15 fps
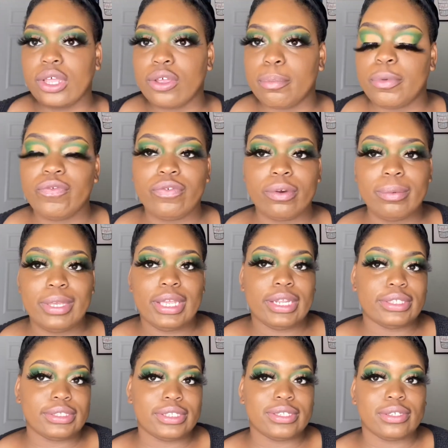before we get
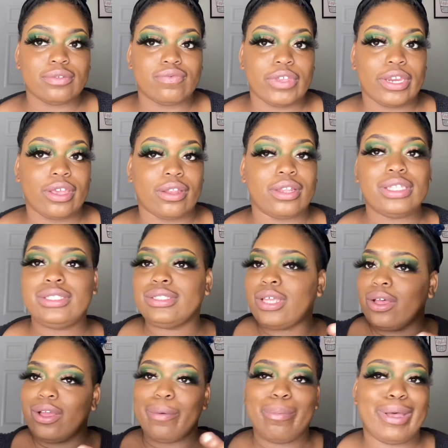into this video, let's
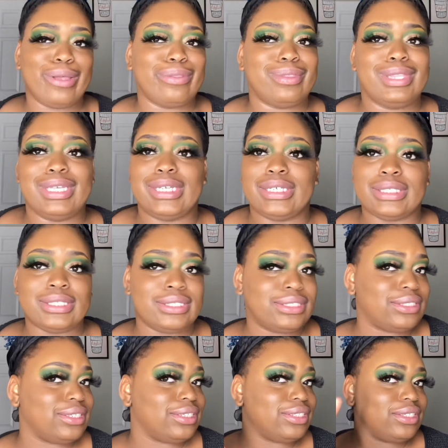talk about this
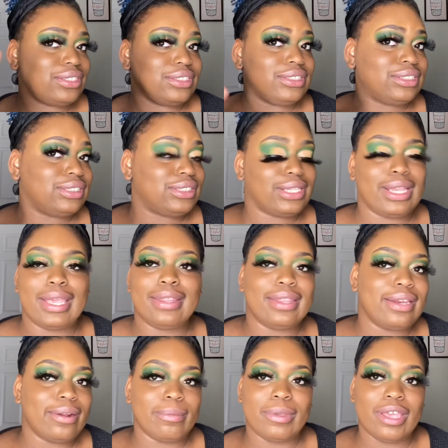slay that
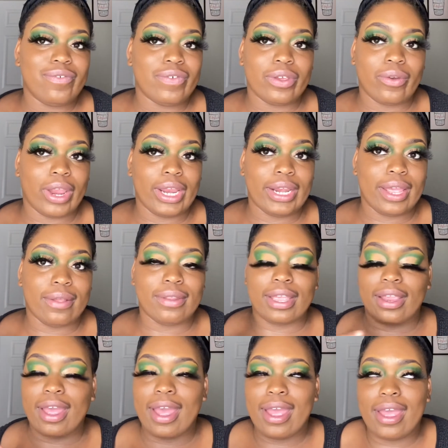I'm giving right now.
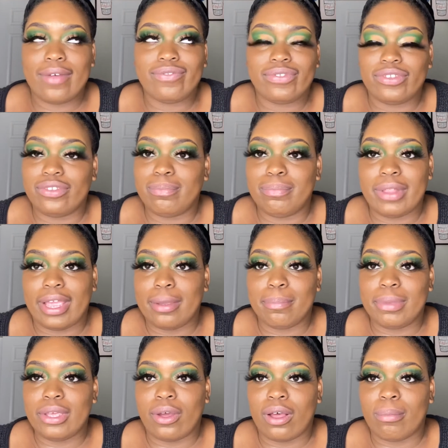Like, I have to like
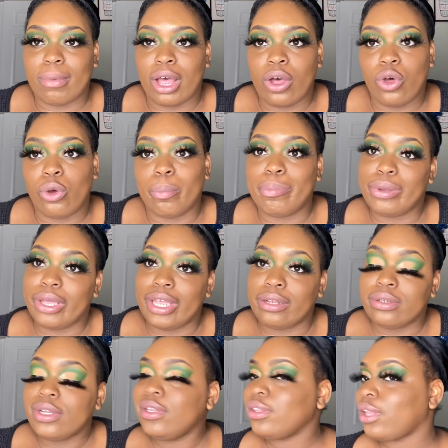be on my own butt.
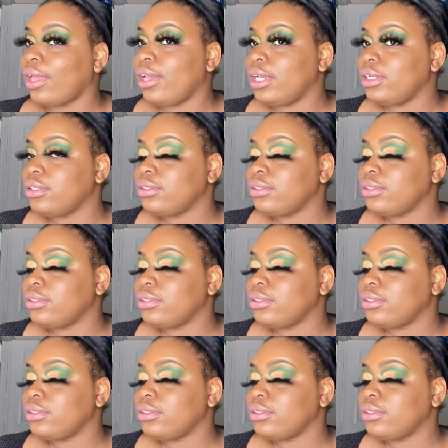Like,